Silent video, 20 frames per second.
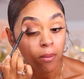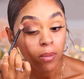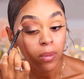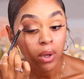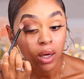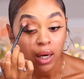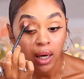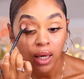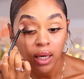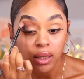
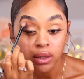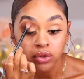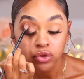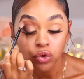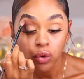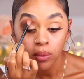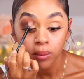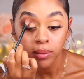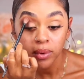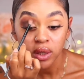Blend,
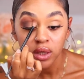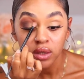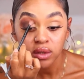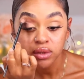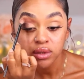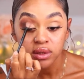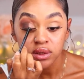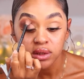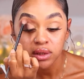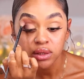don't
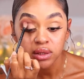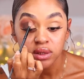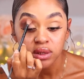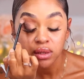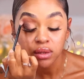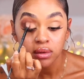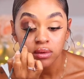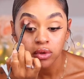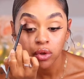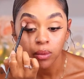
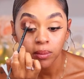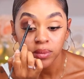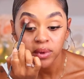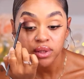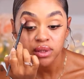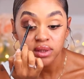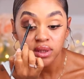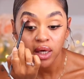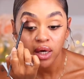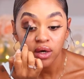be
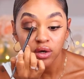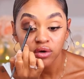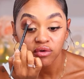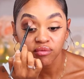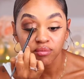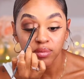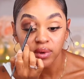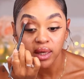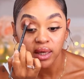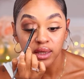scared
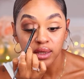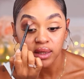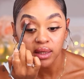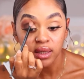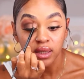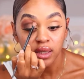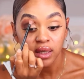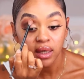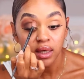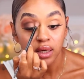of
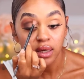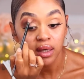blending.